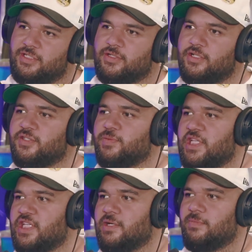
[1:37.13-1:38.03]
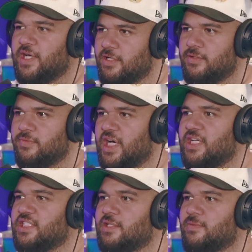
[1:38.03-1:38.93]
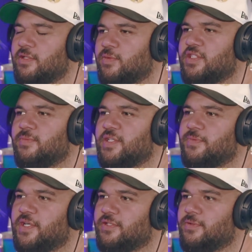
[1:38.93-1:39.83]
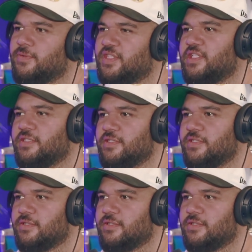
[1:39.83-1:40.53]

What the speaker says: contemplating coming back, I'd ask him, what's the best way to do things.